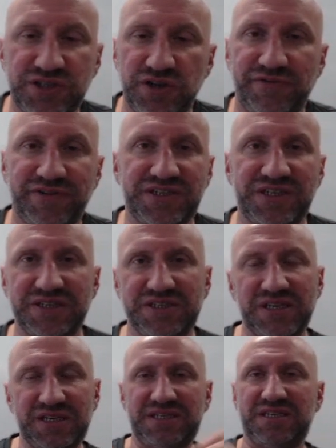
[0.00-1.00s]
or
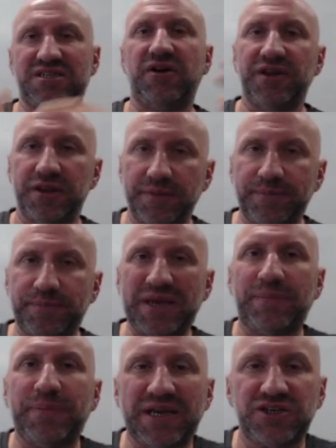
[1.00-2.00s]
services. So this is kind of the
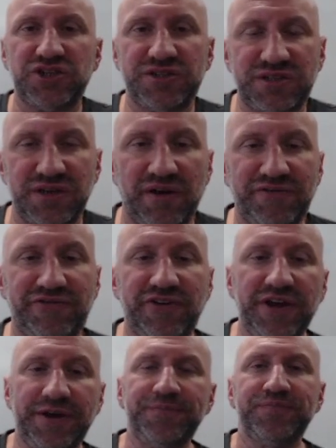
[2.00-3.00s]
big picture
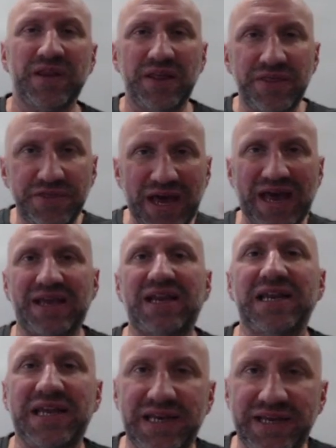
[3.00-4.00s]
stuff.
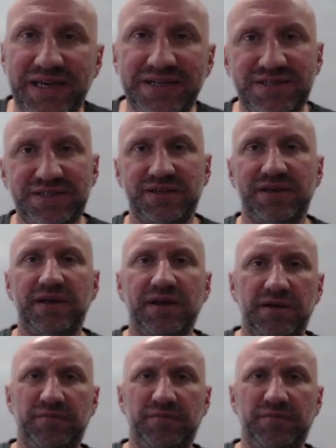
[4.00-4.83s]
That clearly is